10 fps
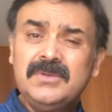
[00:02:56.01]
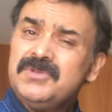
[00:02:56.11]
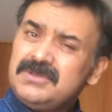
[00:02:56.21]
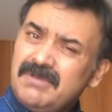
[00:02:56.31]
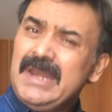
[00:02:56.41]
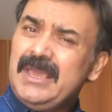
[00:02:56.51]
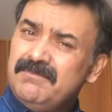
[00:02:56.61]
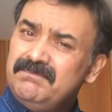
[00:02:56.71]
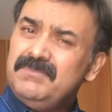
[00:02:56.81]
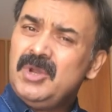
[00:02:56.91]
It was
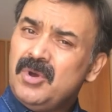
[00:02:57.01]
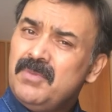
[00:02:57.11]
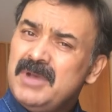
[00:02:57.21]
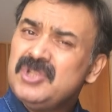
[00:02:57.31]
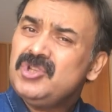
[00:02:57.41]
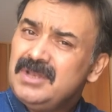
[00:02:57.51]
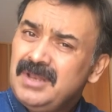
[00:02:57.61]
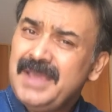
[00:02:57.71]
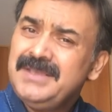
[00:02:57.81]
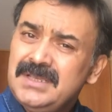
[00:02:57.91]
really, you know, much
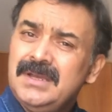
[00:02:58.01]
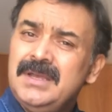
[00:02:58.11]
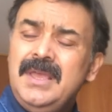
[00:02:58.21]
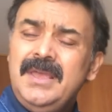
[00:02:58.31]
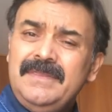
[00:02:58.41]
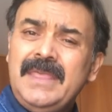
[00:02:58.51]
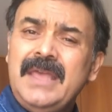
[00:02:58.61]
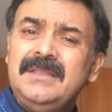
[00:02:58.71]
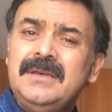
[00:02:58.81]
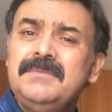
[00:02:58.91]
nicer
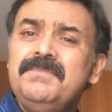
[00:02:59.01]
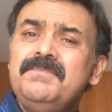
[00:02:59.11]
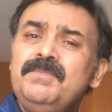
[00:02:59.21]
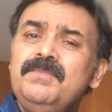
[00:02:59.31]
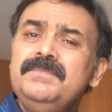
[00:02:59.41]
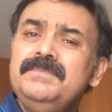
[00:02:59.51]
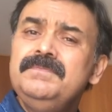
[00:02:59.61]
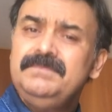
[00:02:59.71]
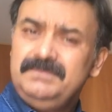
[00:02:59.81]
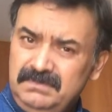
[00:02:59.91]
than the,
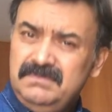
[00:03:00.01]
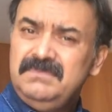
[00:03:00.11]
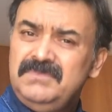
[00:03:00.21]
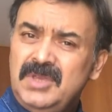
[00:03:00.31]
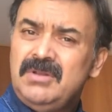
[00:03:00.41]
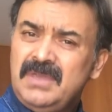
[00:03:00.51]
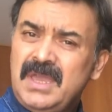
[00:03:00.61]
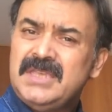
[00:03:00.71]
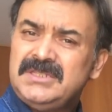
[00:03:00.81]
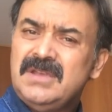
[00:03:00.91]
you know, the
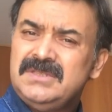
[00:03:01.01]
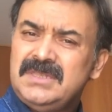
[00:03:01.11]
guest house